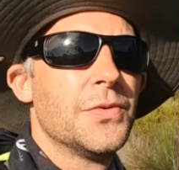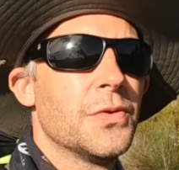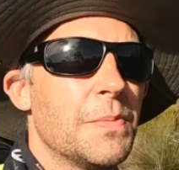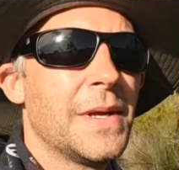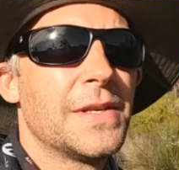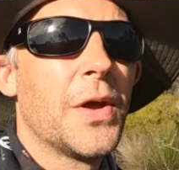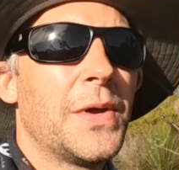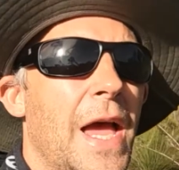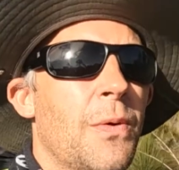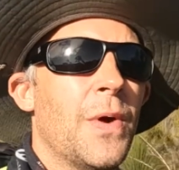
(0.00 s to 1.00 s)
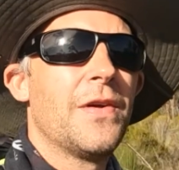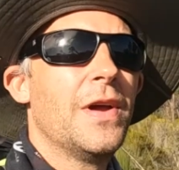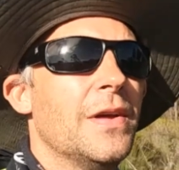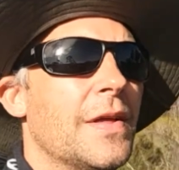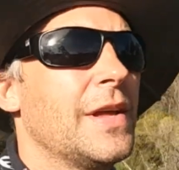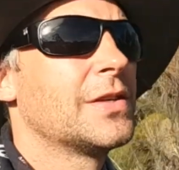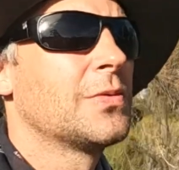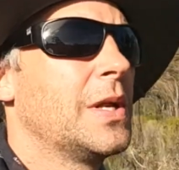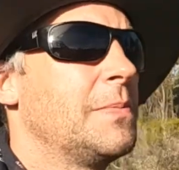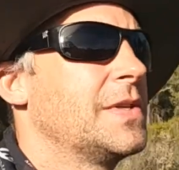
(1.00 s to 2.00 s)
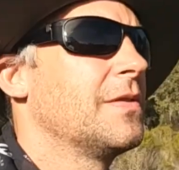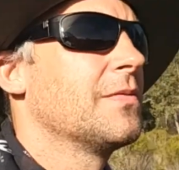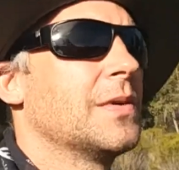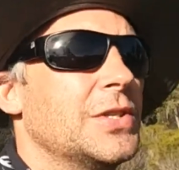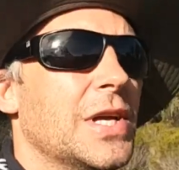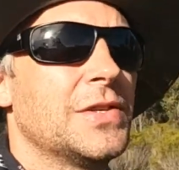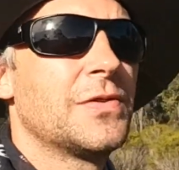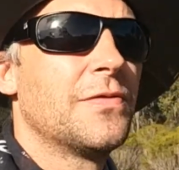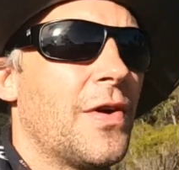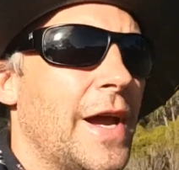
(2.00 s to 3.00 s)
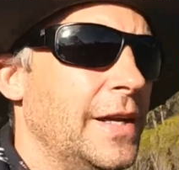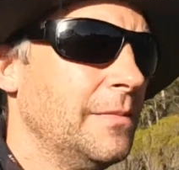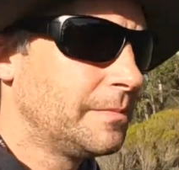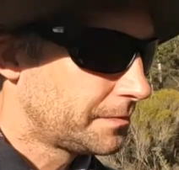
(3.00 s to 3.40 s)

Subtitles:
we're expecting okay weather. I think it's 20% chance of rain.